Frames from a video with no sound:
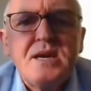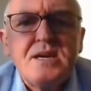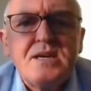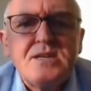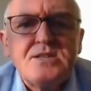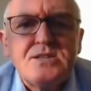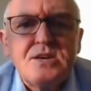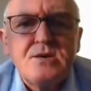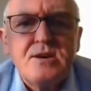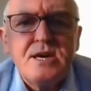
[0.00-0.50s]

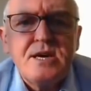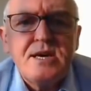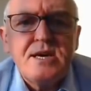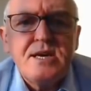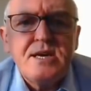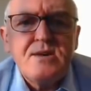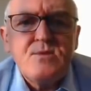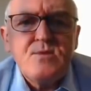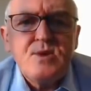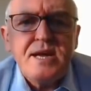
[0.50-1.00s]
So
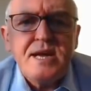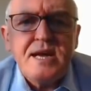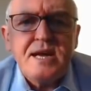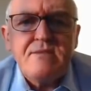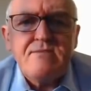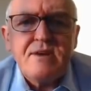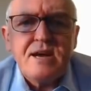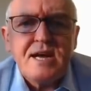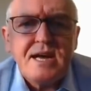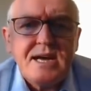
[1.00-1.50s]
here we
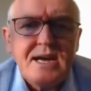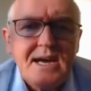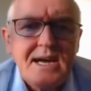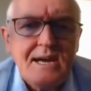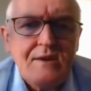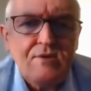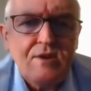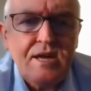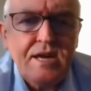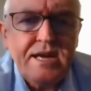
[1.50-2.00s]
have,
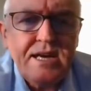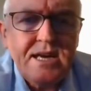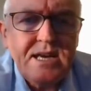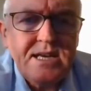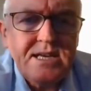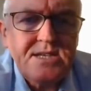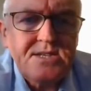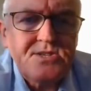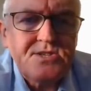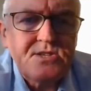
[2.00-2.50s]
how
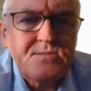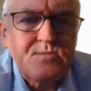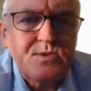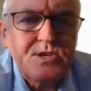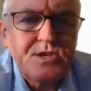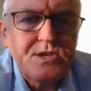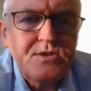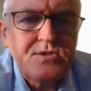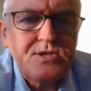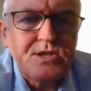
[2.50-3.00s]
likely is
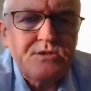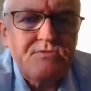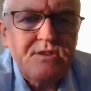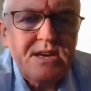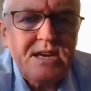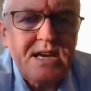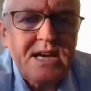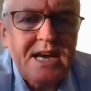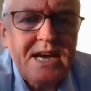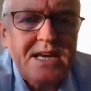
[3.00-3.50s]
someone who's
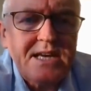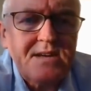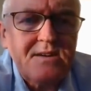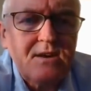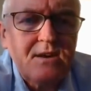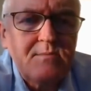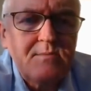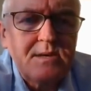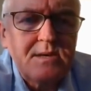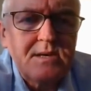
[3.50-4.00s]
already had
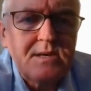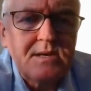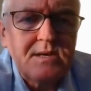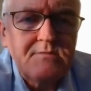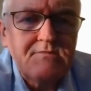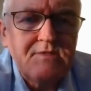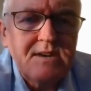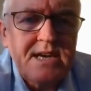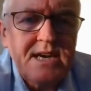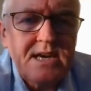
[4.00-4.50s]

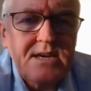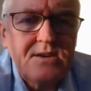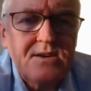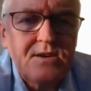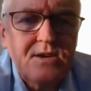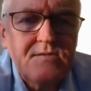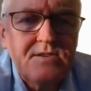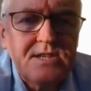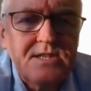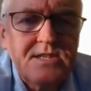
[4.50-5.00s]

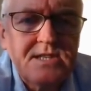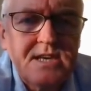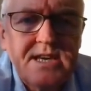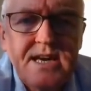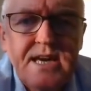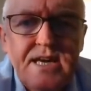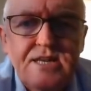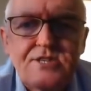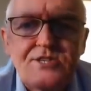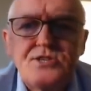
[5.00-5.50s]
COVID to
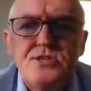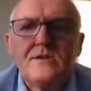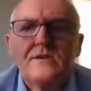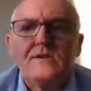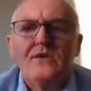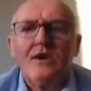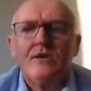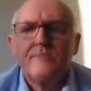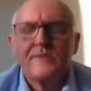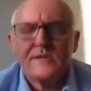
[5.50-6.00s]
catch
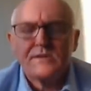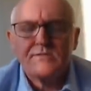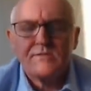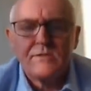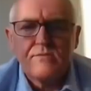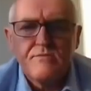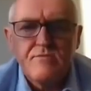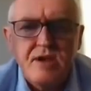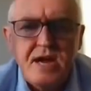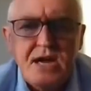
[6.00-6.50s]

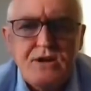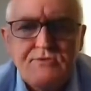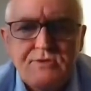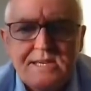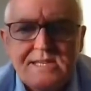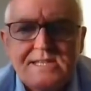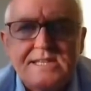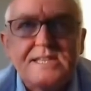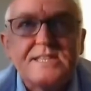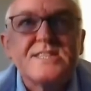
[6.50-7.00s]
Omicron
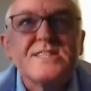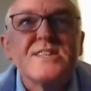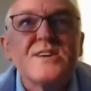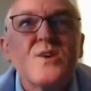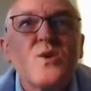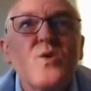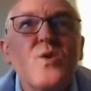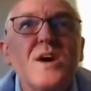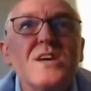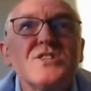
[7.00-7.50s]
variant is the
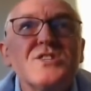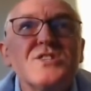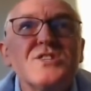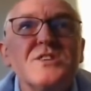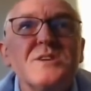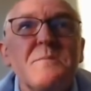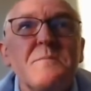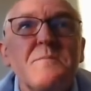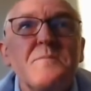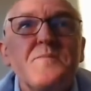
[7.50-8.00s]

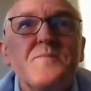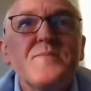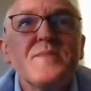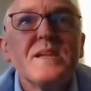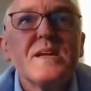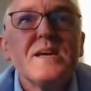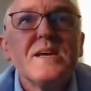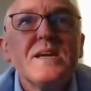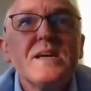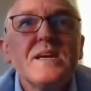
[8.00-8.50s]
question.
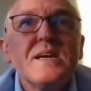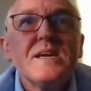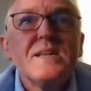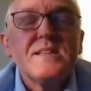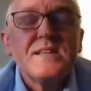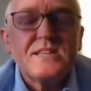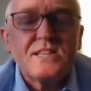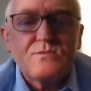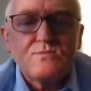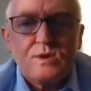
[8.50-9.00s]

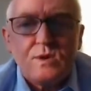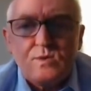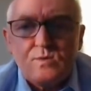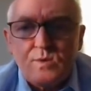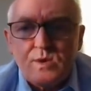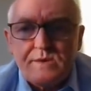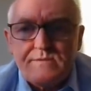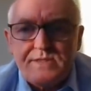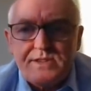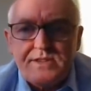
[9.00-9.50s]
This is what
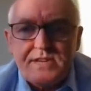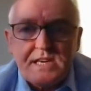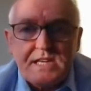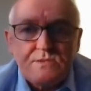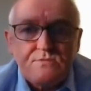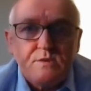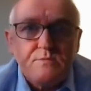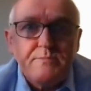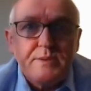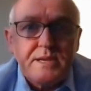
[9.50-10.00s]
one of the
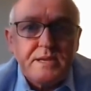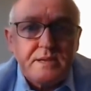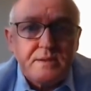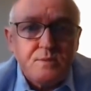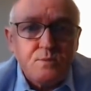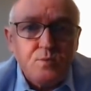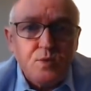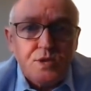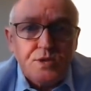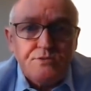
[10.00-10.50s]
things we've
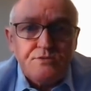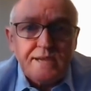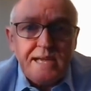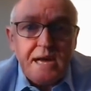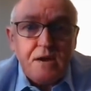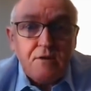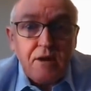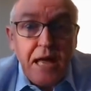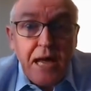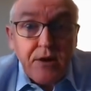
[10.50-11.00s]
been wondering
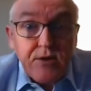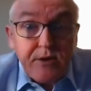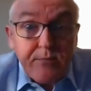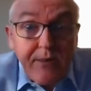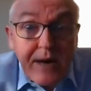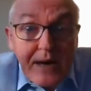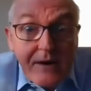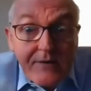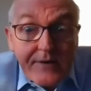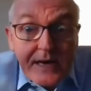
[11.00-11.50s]
out loud
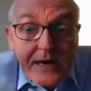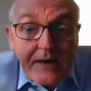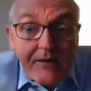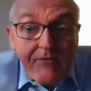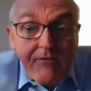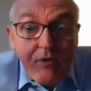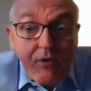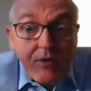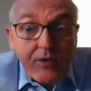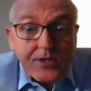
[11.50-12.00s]
about now
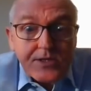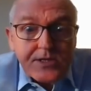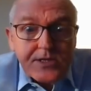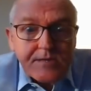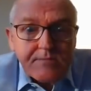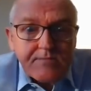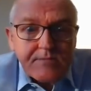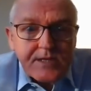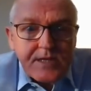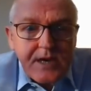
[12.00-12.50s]
for
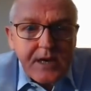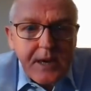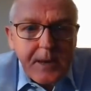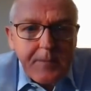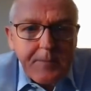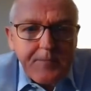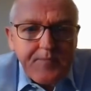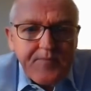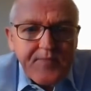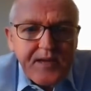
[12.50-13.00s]
some
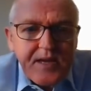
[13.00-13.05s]
time.